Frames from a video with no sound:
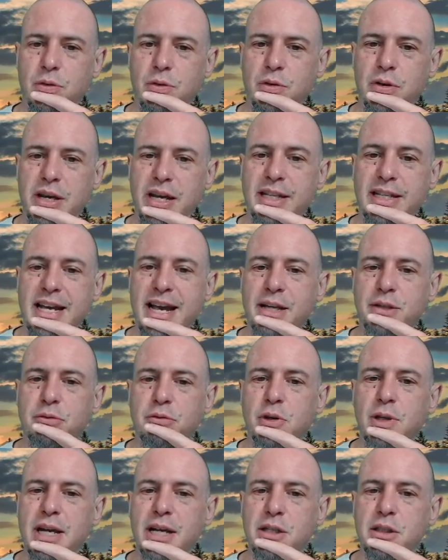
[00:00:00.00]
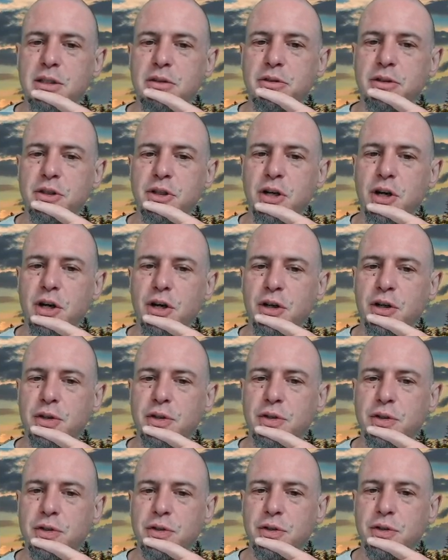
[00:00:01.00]
and last roll actually
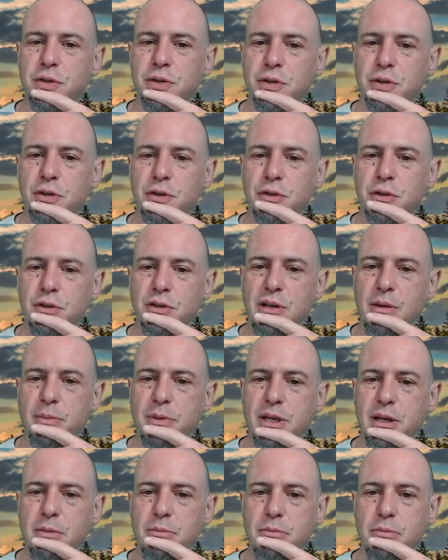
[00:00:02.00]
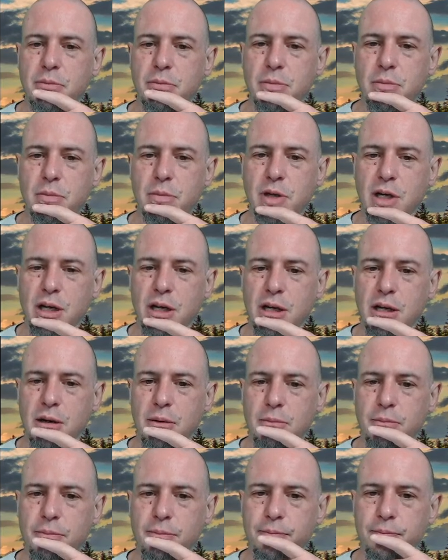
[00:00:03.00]
returns something.
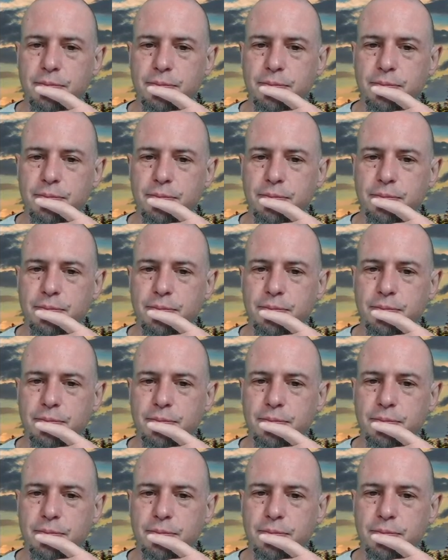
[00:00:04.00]
Um,